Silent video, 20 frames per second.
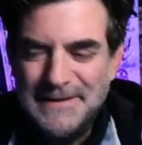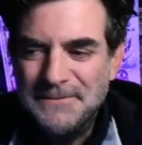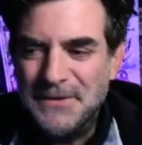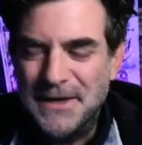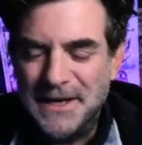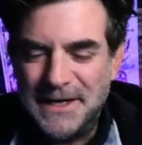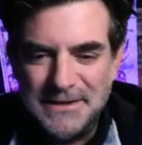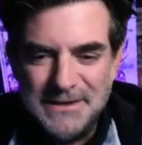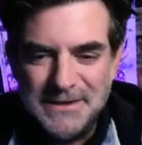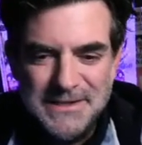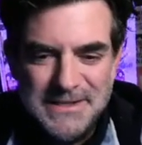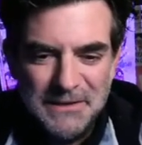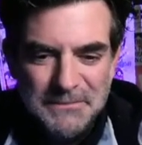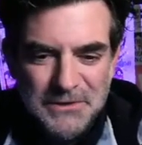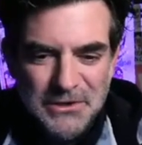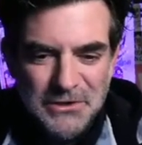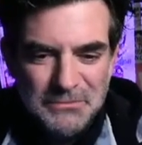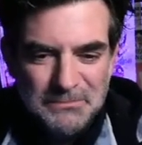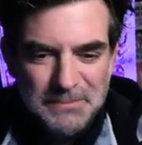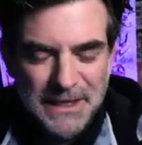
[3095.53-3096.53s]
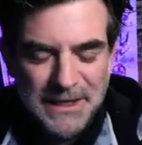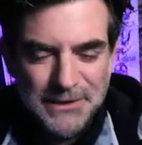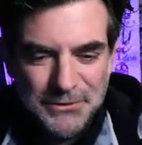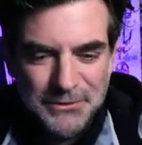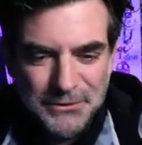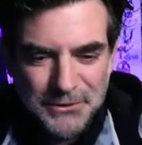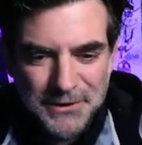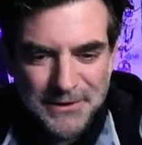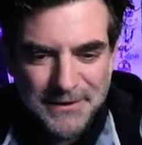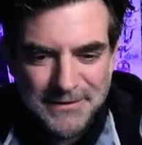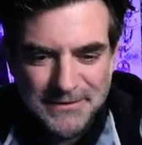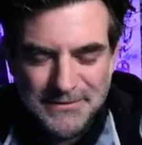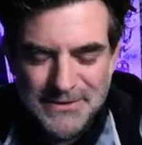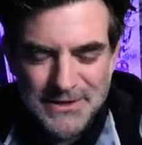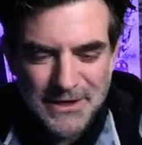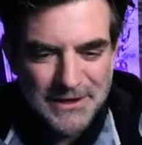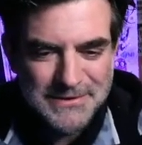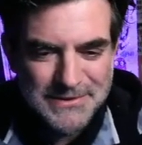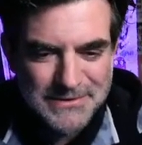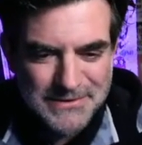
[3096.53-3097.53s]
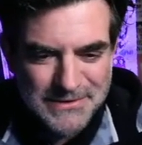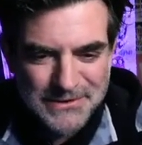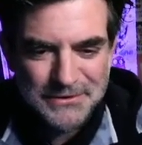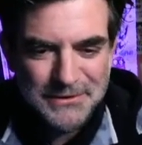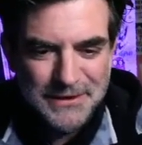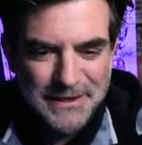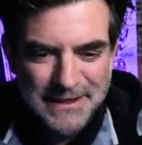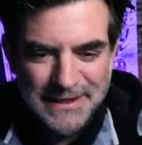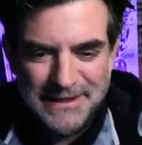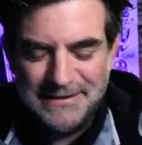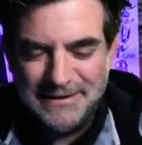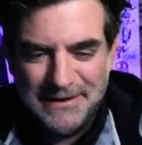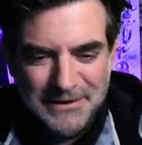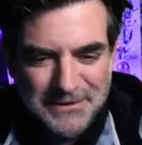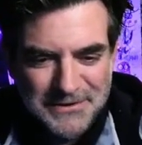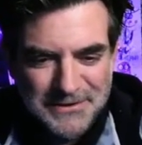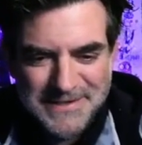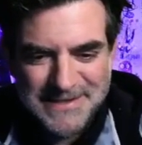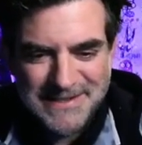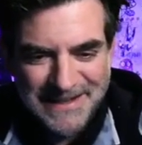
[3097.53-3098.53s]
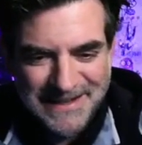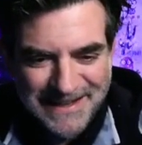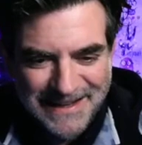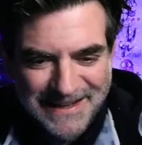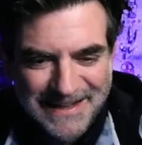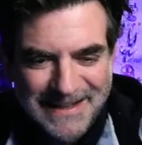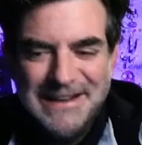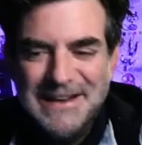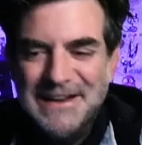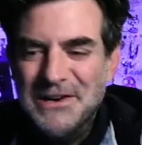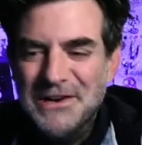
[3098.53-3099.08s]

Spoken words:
like WB Core, Dawson's Creek, The OC,